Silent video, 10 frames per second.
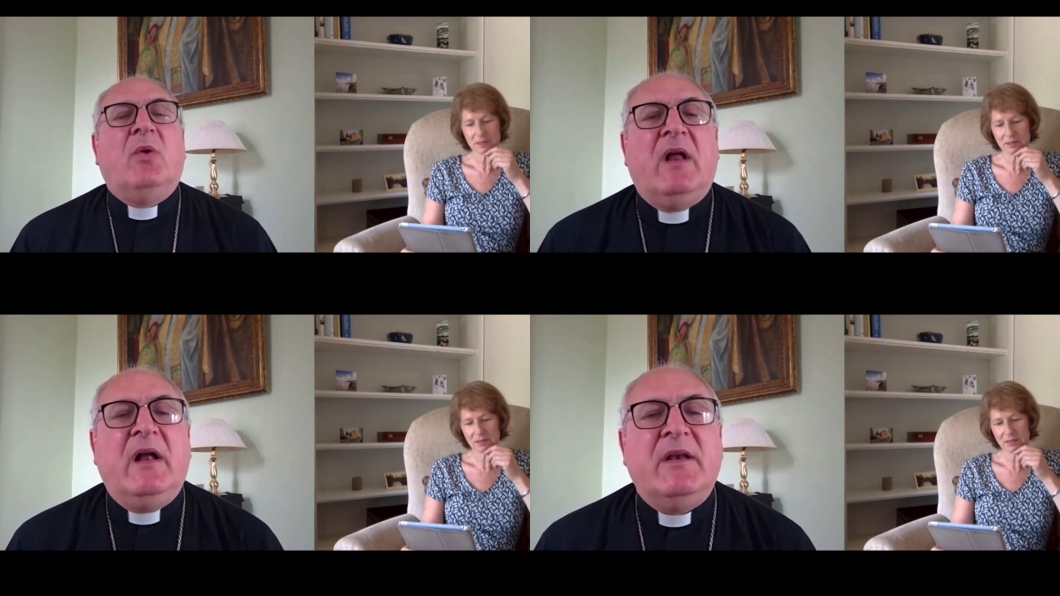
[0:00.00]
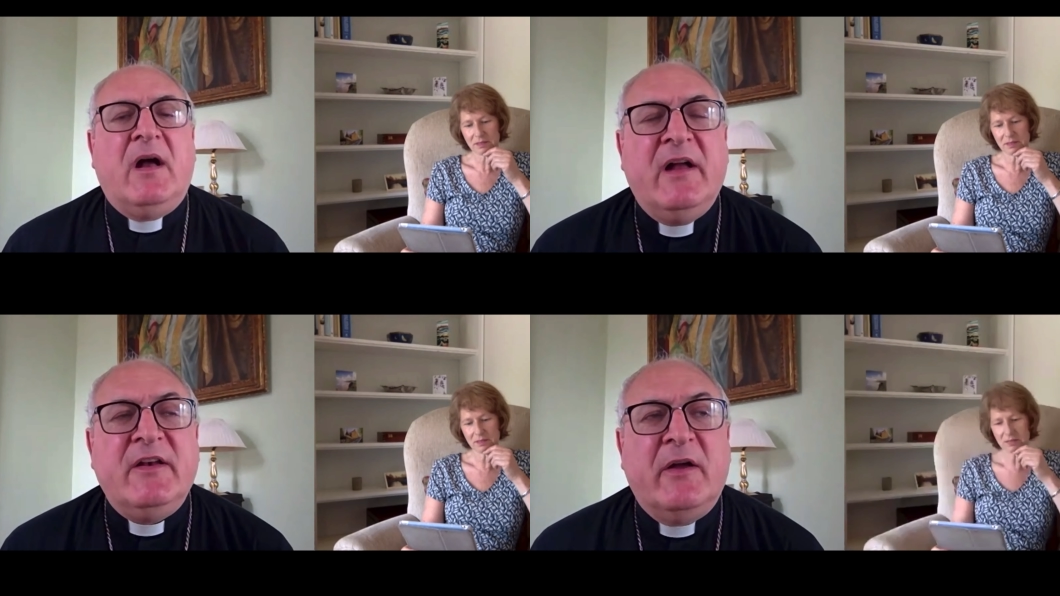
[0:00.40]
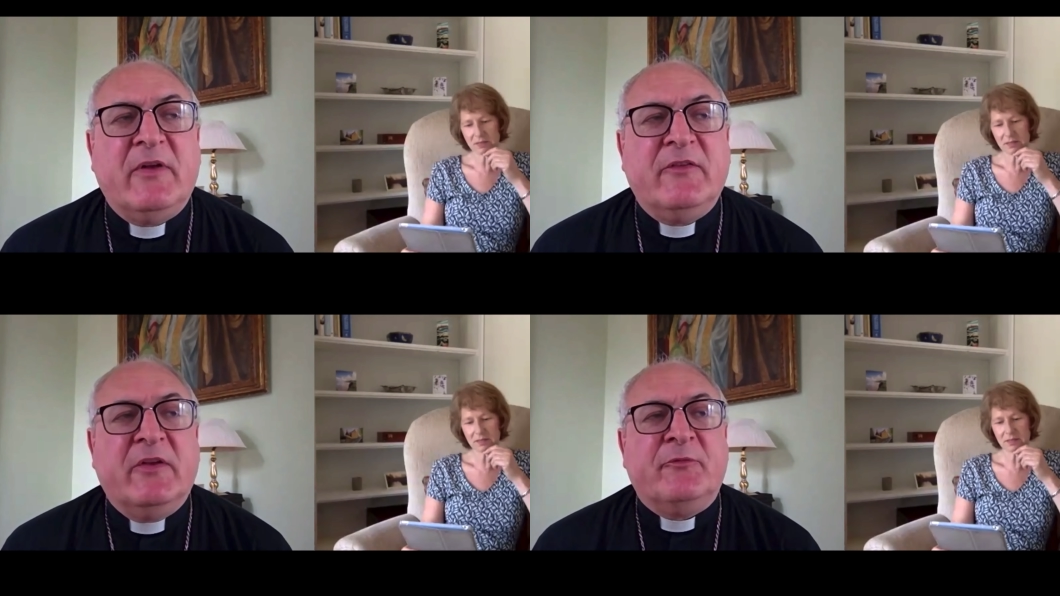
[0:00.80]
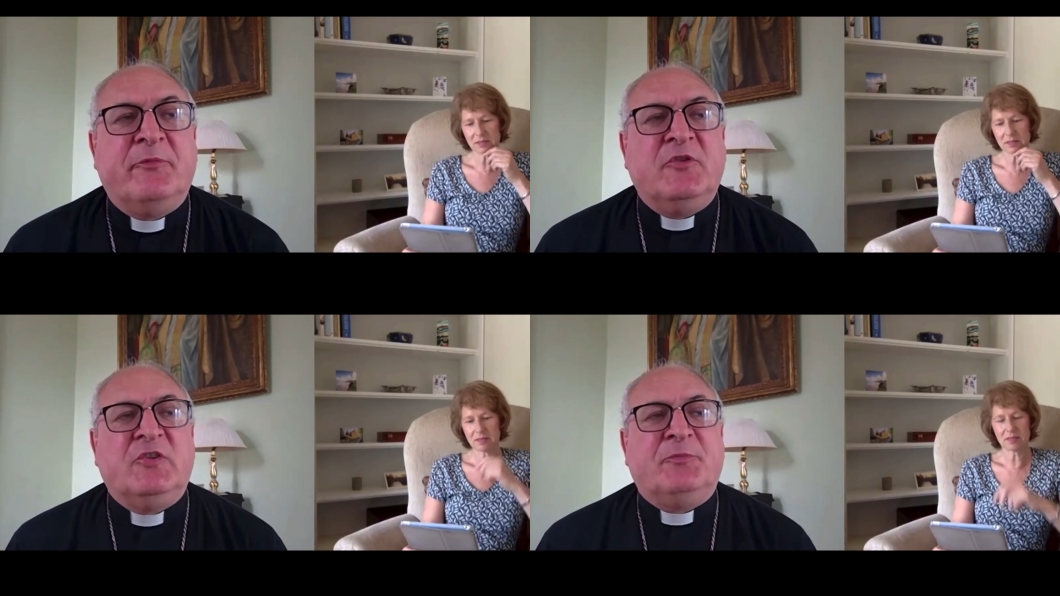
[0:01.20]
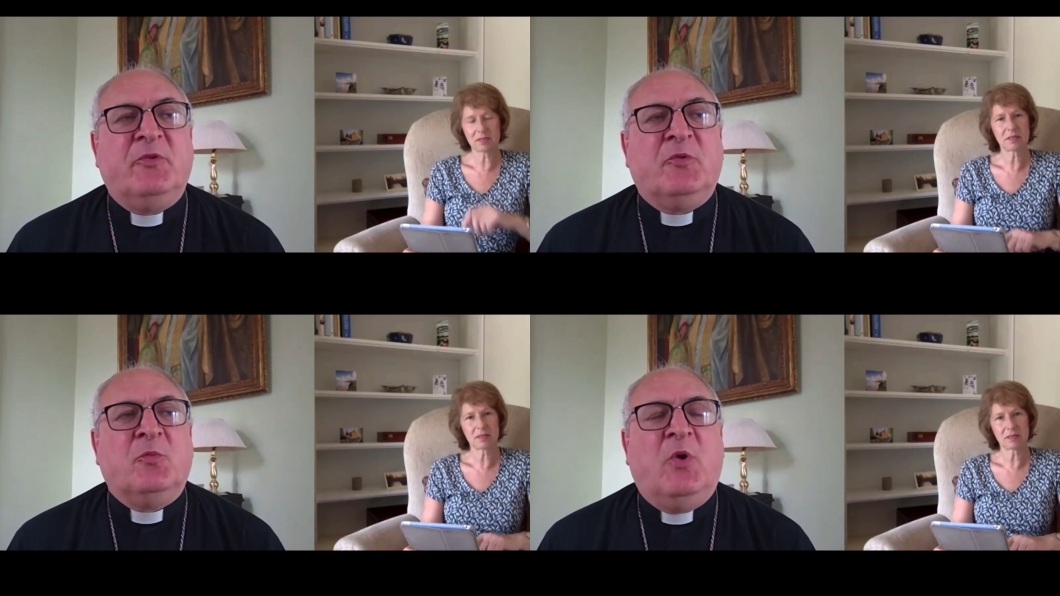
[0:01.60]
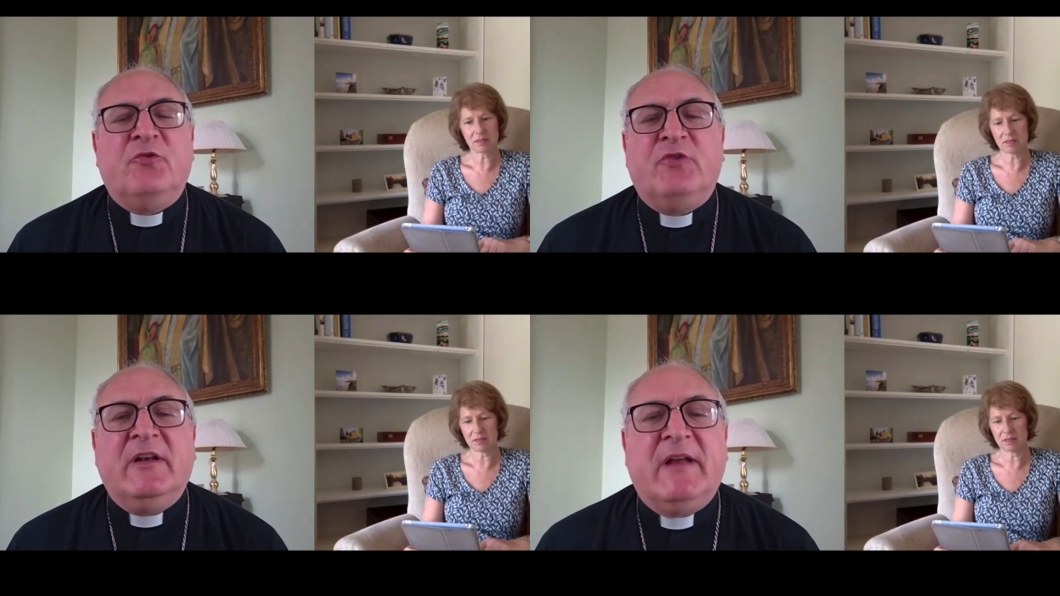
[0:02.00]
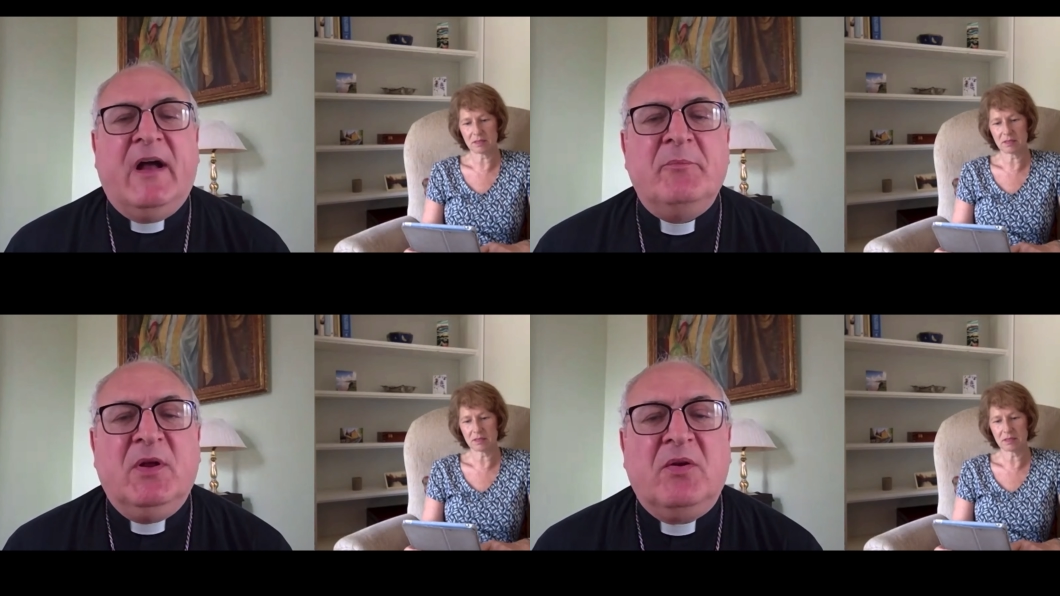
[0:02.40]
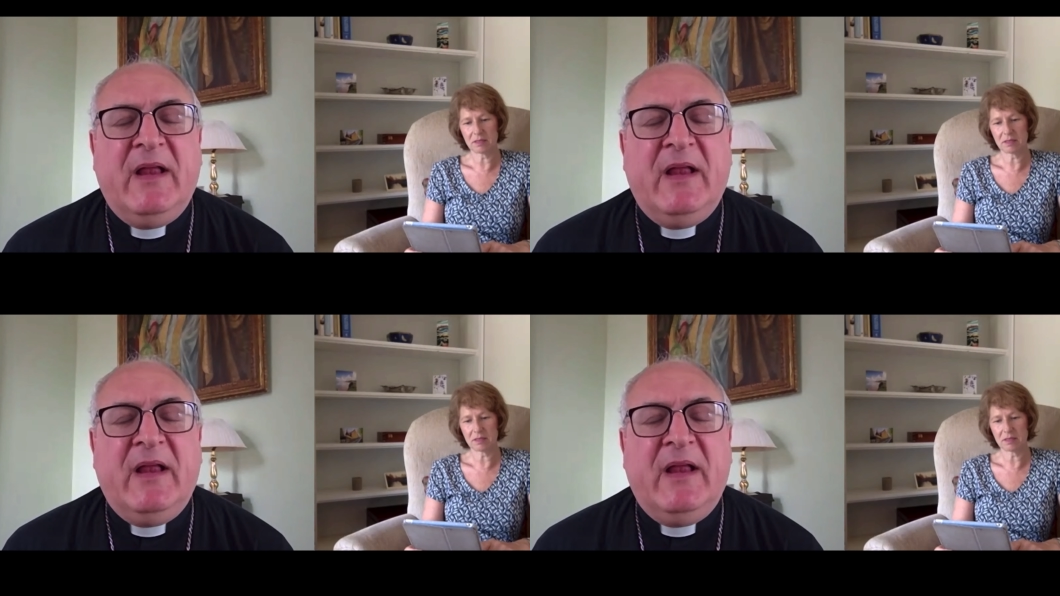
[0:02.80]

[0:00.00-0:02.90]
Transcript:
Speaker 1: Well, I, I know, just wandering down Mill